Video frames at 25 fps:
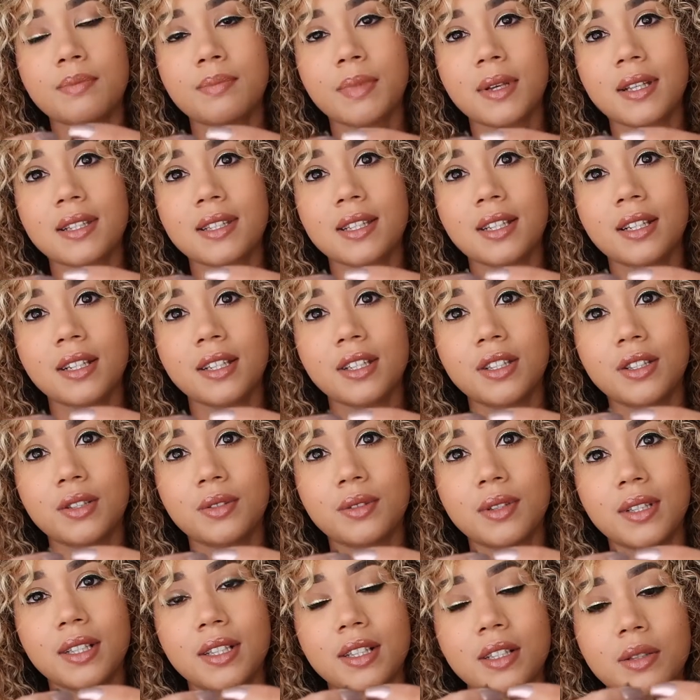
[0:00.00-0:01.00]
basically
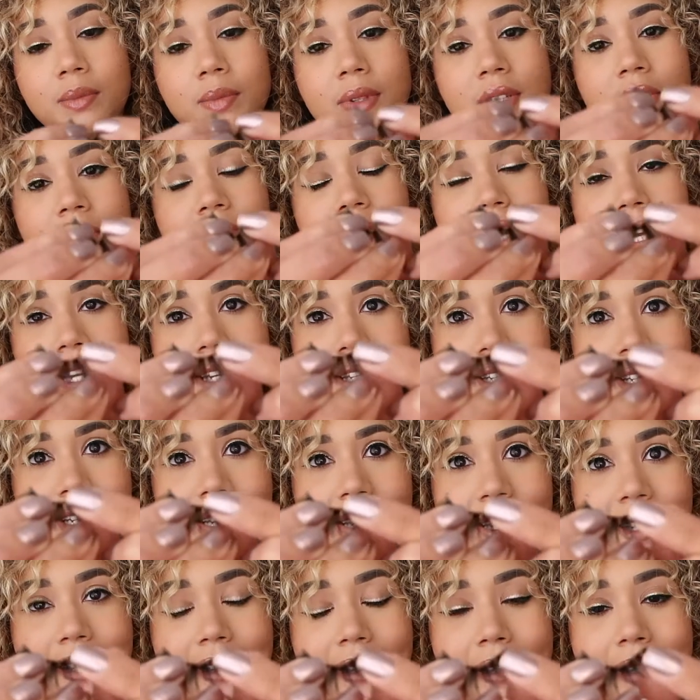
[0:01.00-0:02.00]
do a little bit of like a
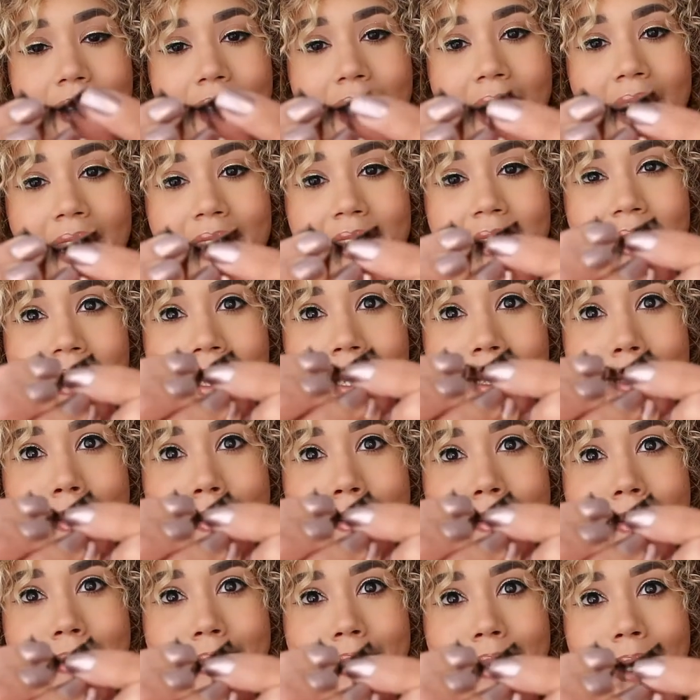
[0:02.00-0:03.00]
little lash
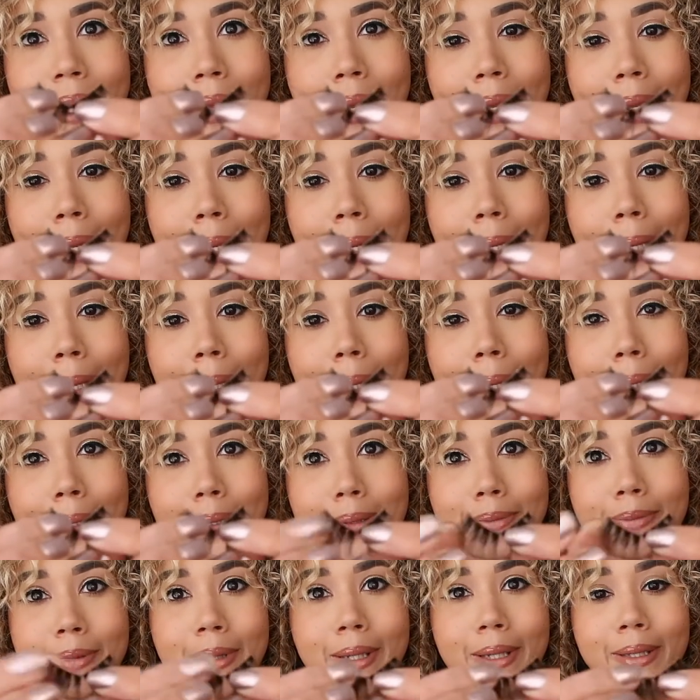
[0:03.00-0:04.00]

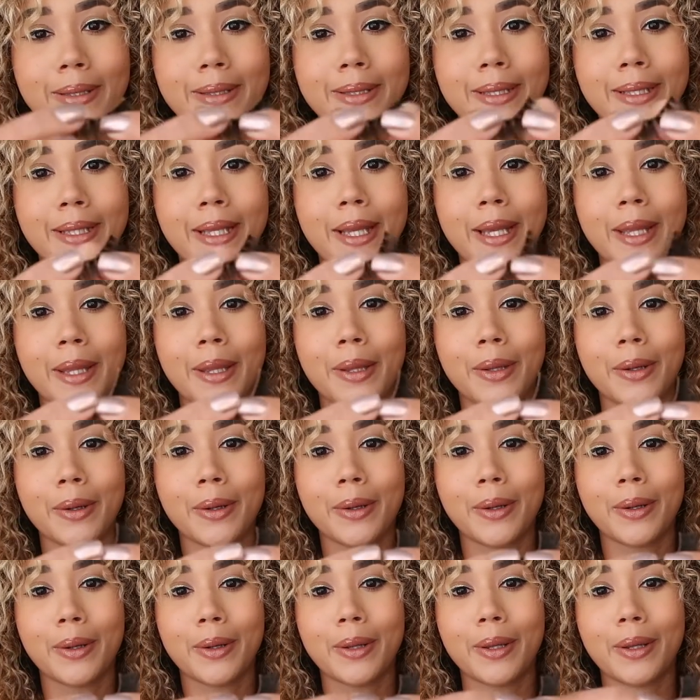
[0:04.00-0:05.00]
exercise, bring it
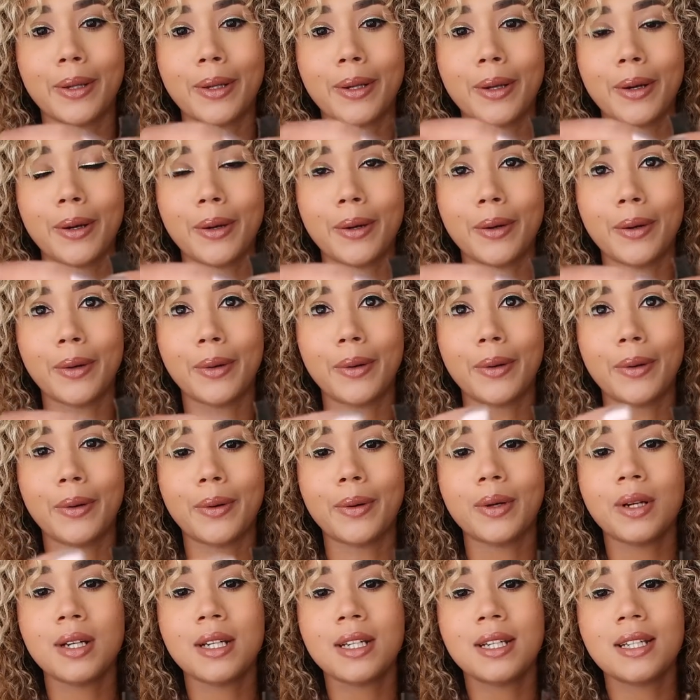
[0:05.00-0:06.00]
together, you
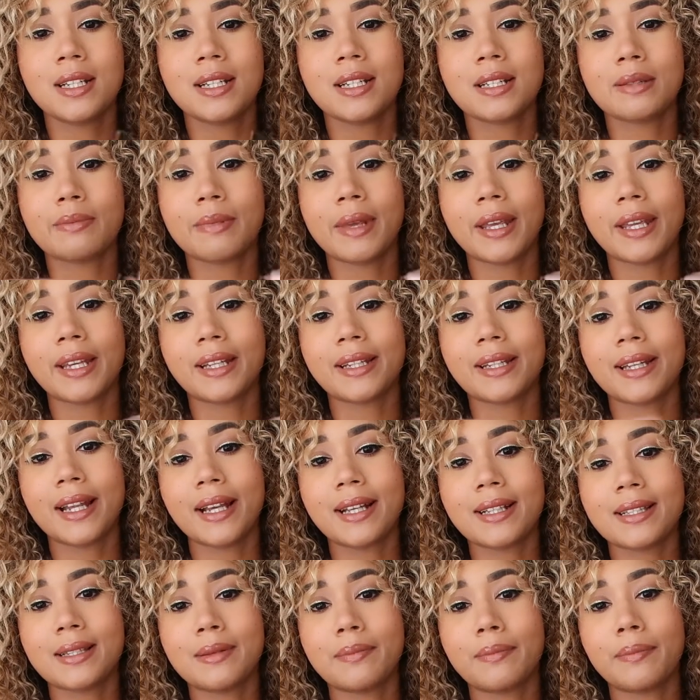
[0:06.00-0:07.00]
know, just make it
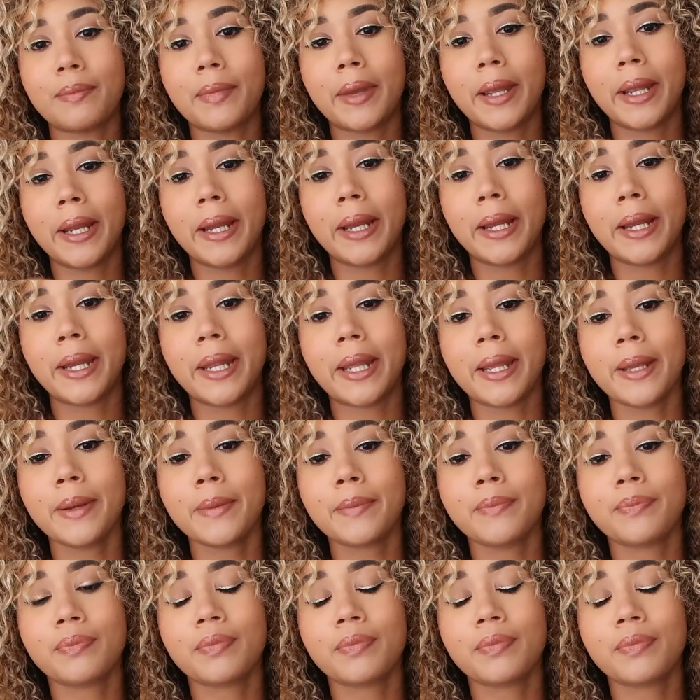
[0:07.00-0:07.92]
nice and bendy.